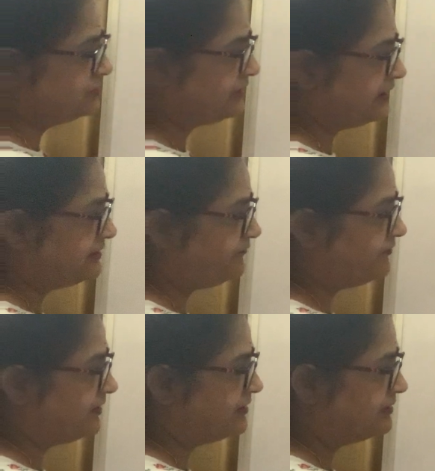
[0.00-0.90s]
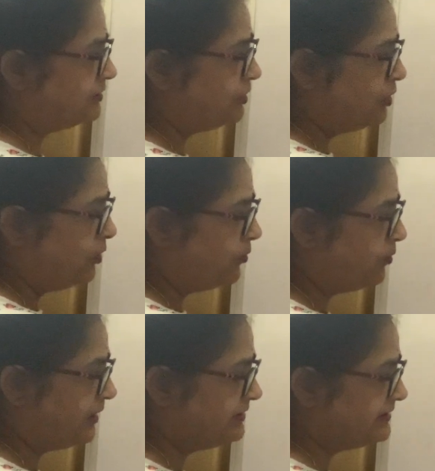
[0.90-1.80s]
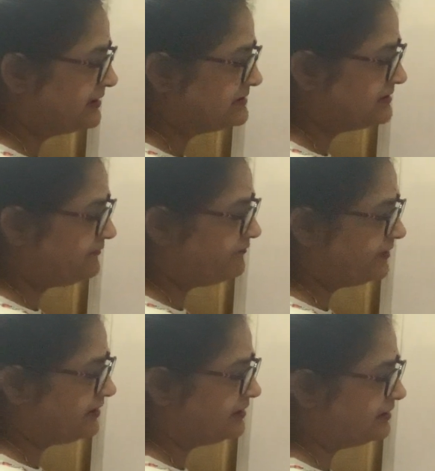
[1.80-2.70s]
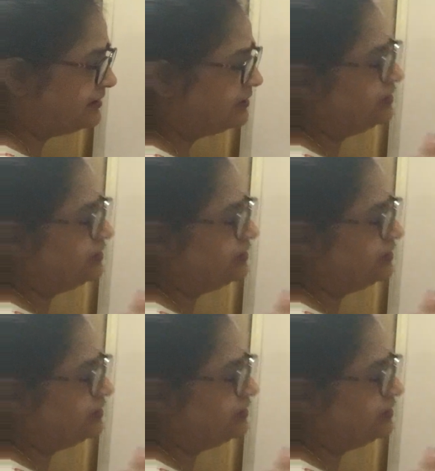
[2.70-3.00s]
look at the figure, what does the figure